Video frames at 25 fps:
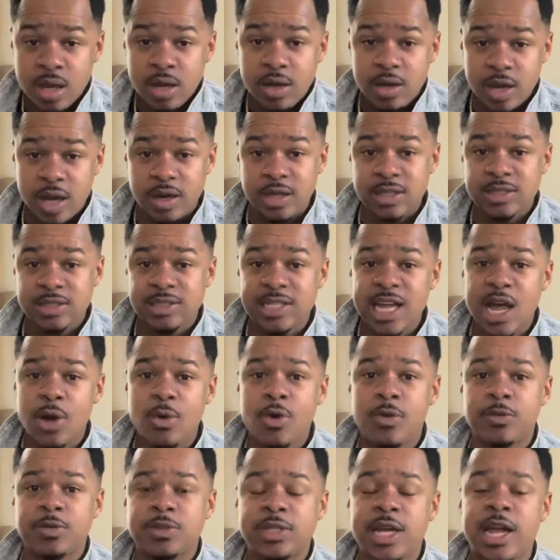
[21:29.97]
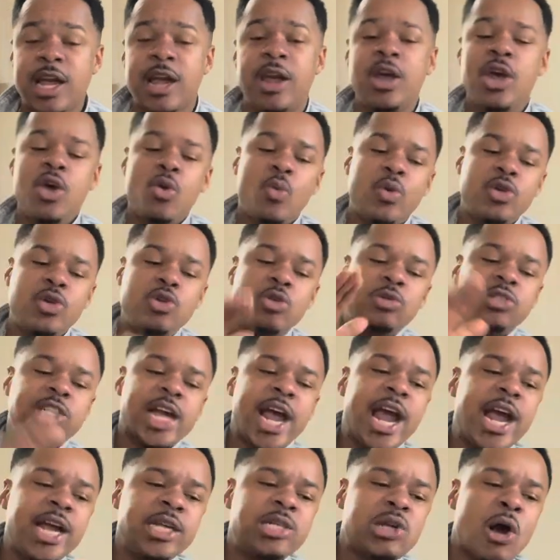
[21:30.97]
You understand what I'm saying? When you
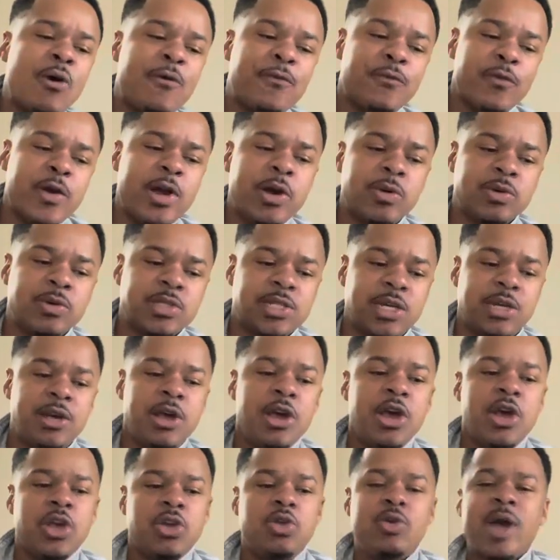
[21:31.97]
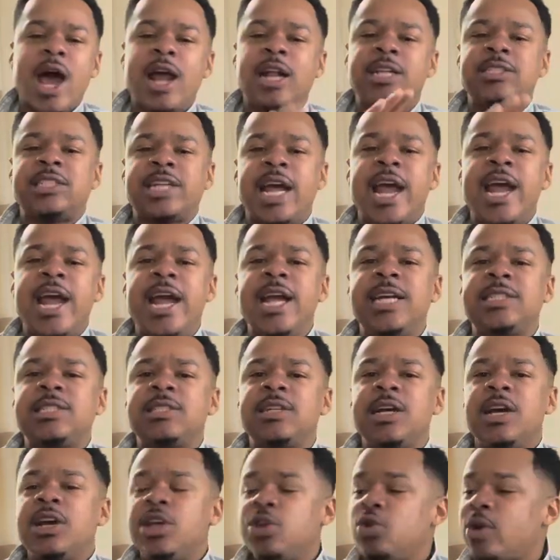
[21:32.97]
change your frequency, you gotta change
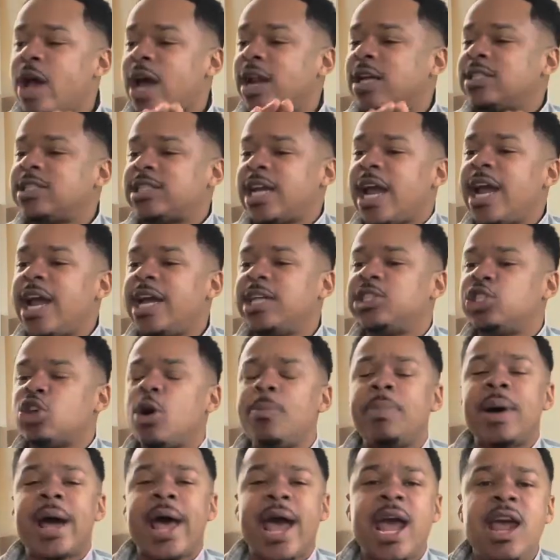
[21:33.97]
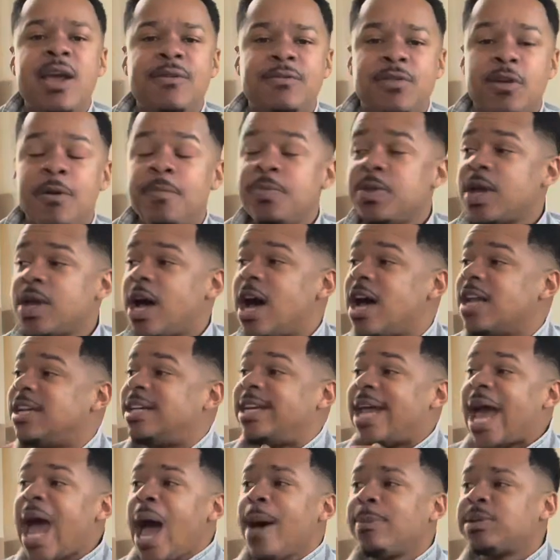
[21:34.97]
you got to change your behavior.
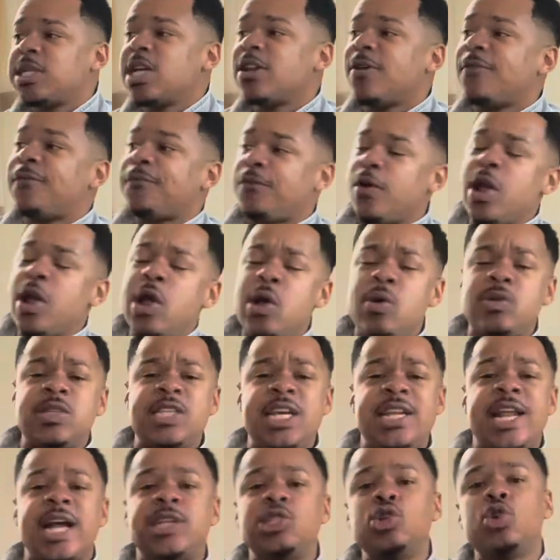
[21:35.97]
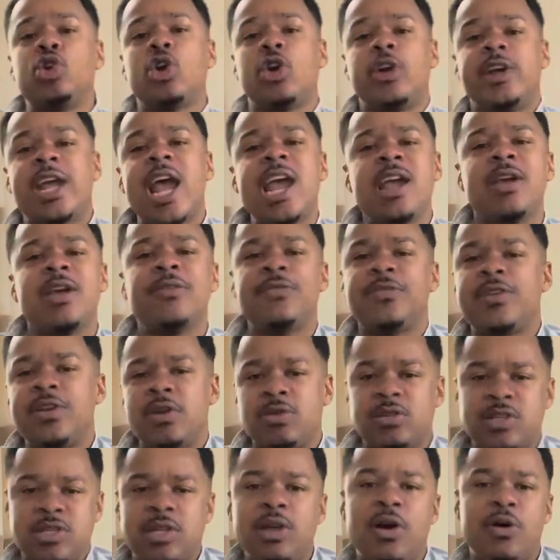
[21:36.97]
Adapt to the frequency that you're creating for
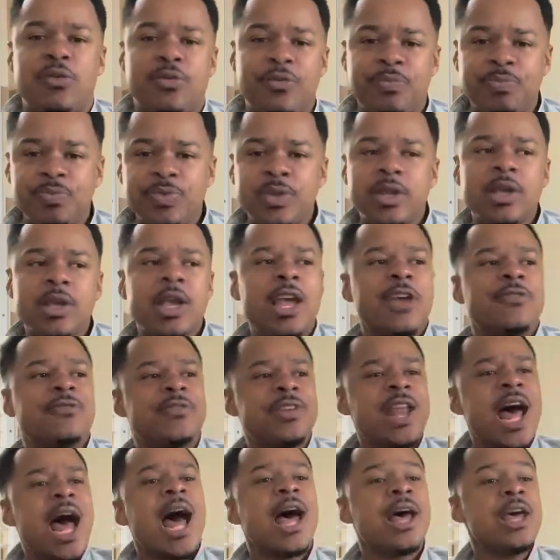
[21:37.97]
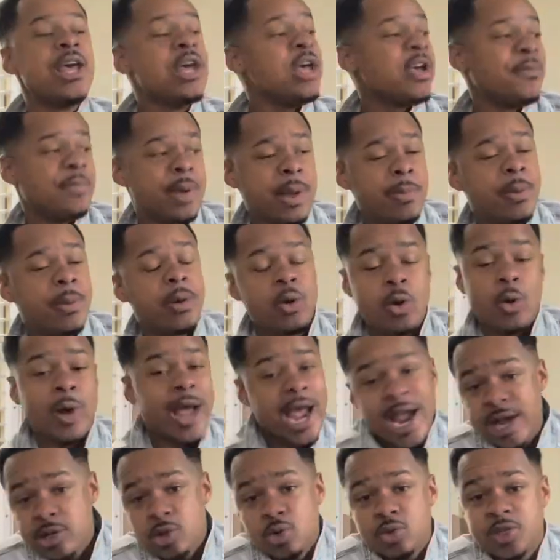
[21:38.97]
yourself. If not, people going to
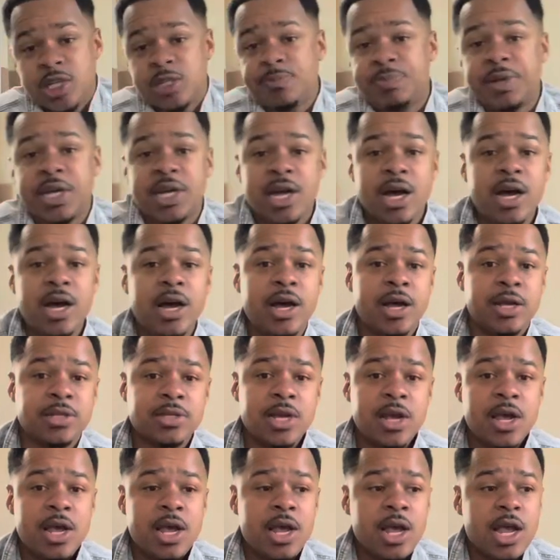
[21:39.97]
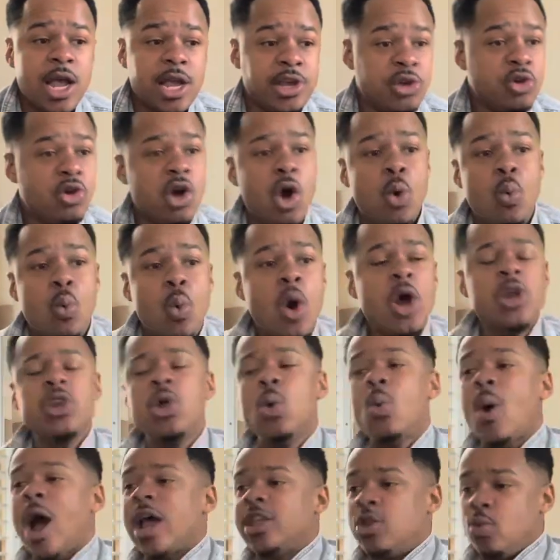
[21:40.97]
hate you just because. And you're going to wonder
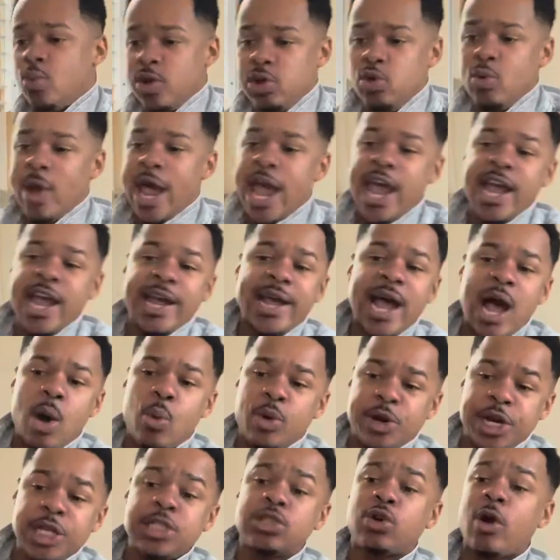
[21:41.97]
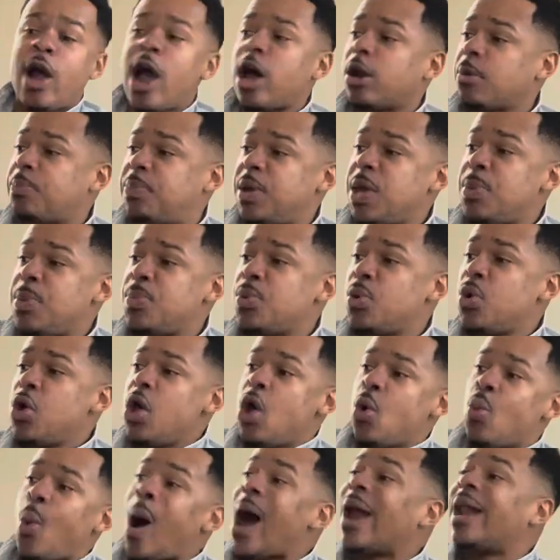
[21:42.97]
why you, when you hang out with this crowd of people,
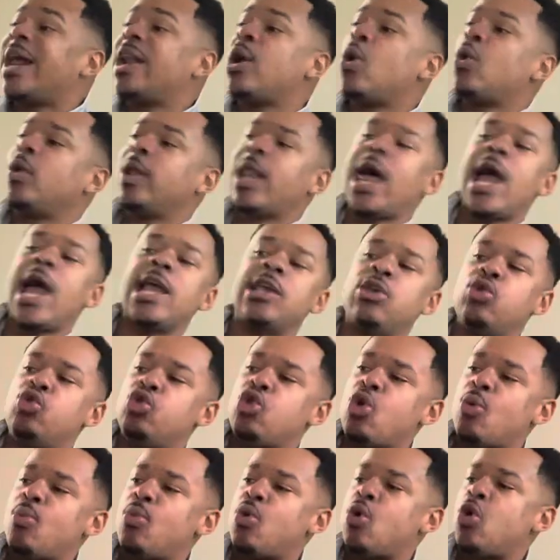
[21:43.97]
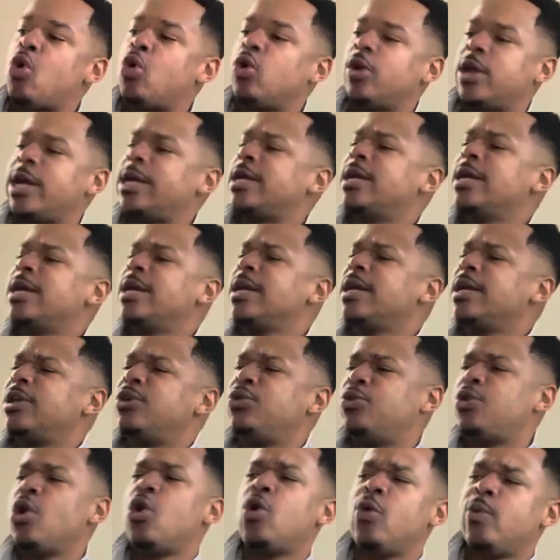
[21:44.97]
why they don't like you no more. They,
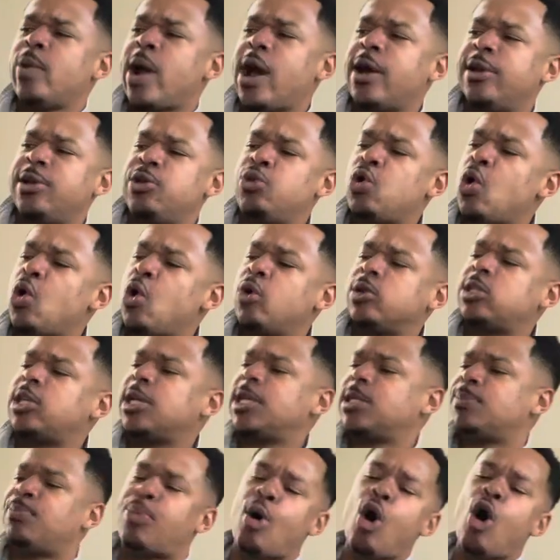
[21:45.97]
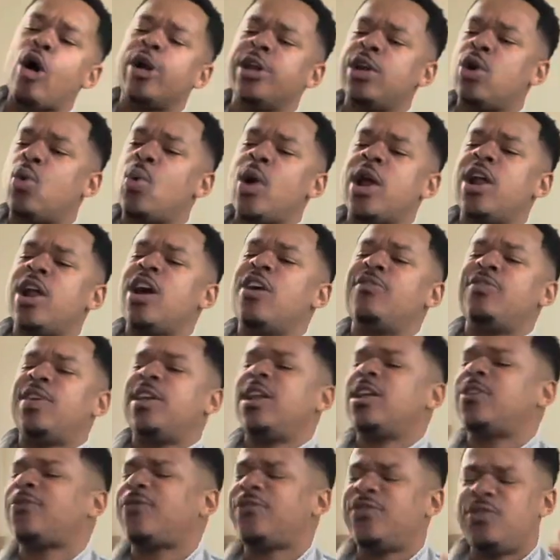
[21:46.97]
you go around, you go into this party or whatever,
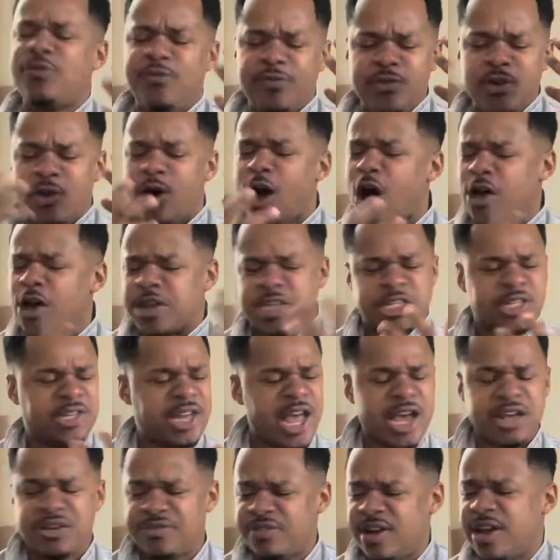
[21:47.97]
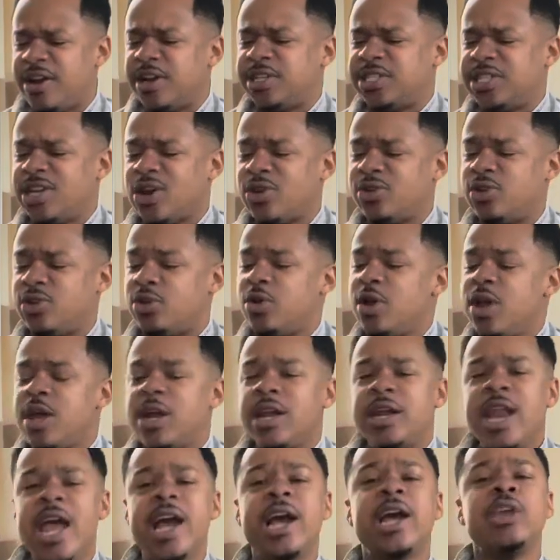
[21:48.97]
and you feel all this negative energy on you.
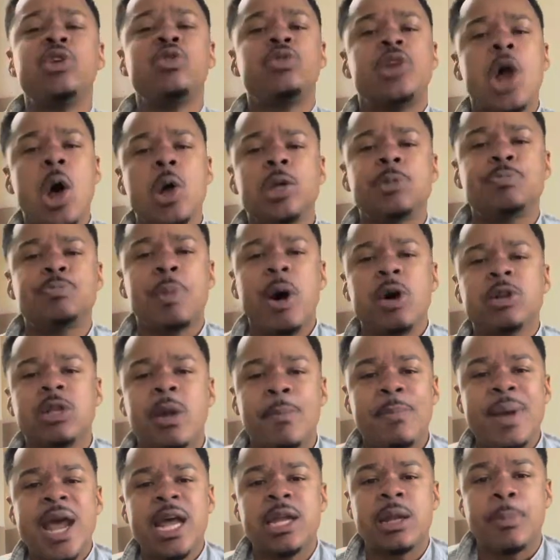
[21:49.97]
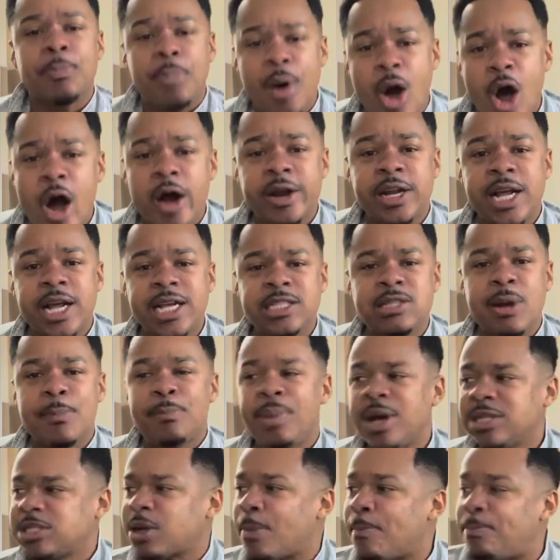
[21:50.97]
Nigga, you don't supposed to be at the party. It's a
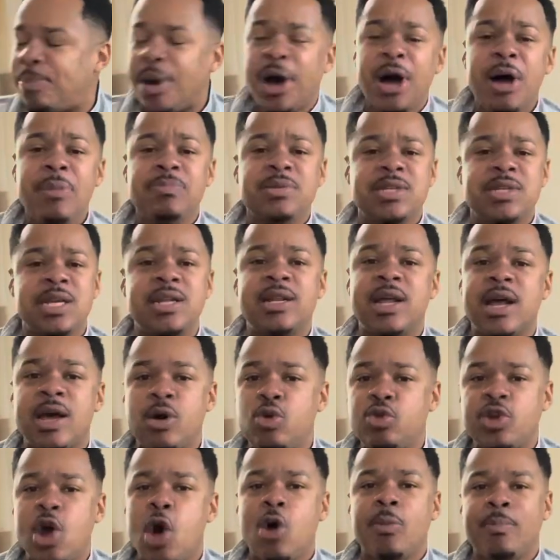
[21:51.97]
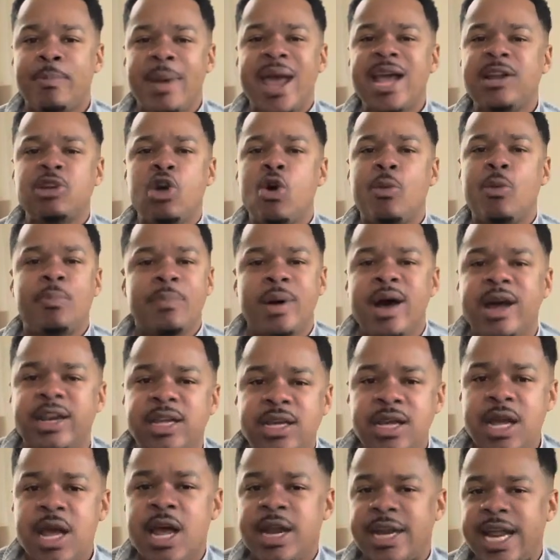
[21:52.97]
bunch of bums in there who don't make no
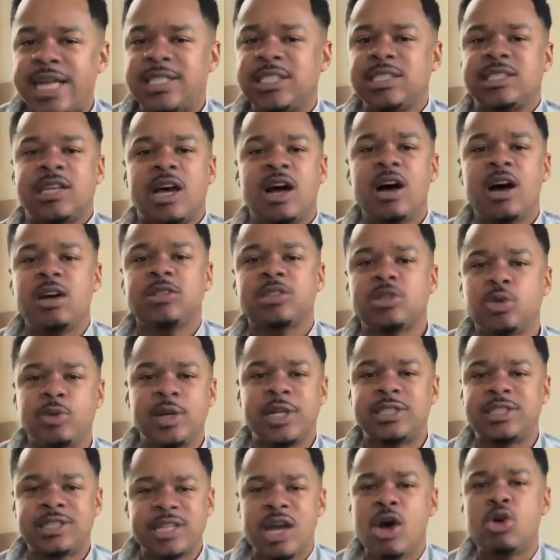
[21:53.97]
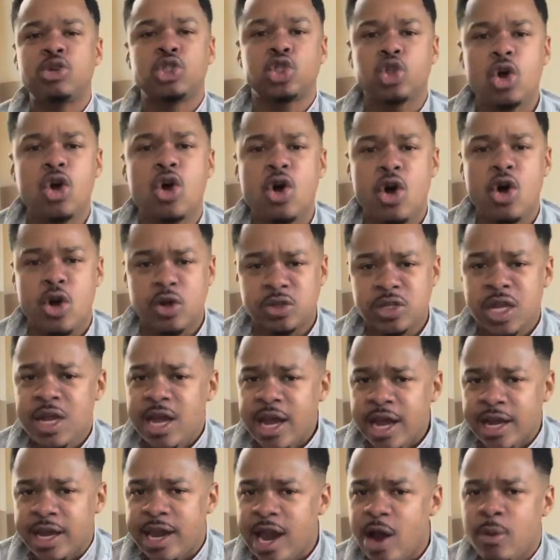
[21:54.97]
money. They just hustle and sell drugs
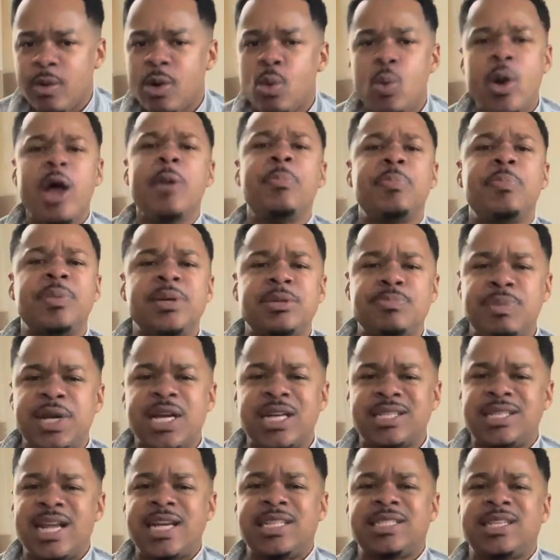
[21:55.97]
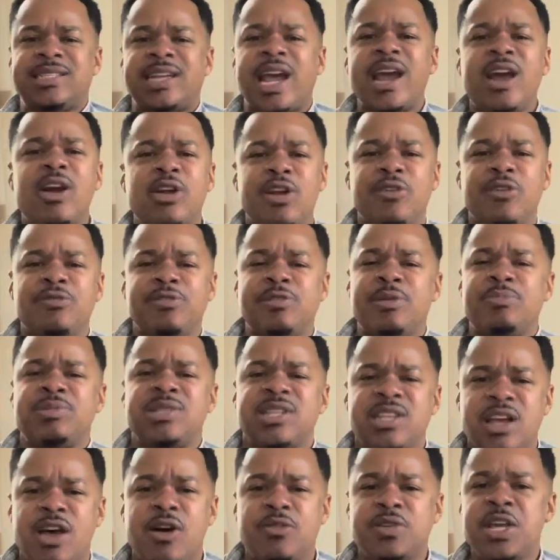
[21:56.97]
and carry weapons because they scared of
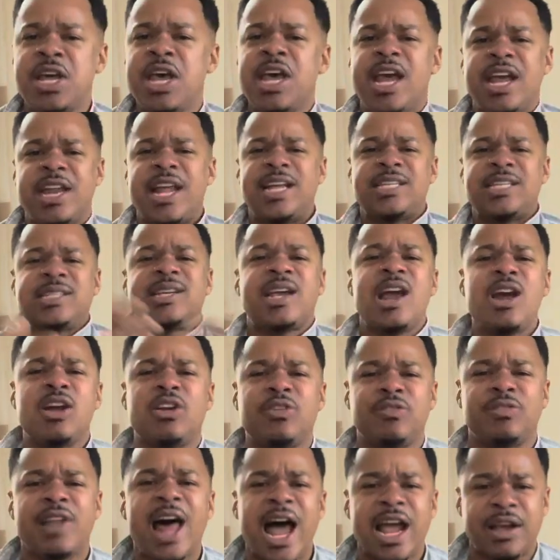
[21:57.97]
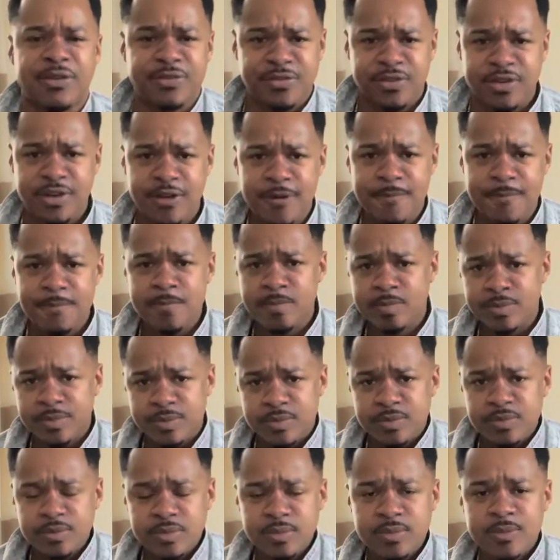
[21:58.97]
themselves and they scared of life.
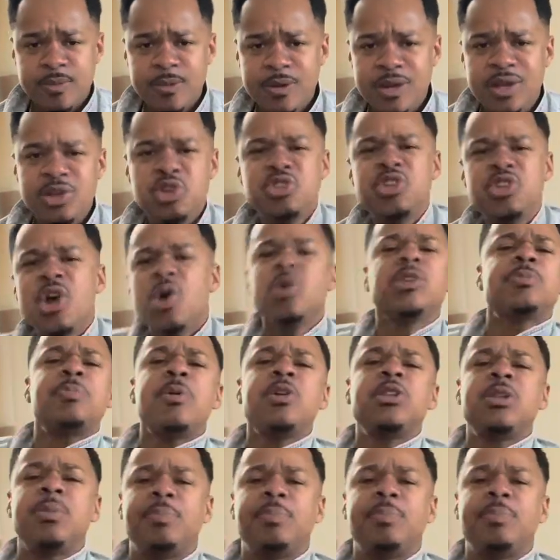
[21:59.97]
You don't supposed to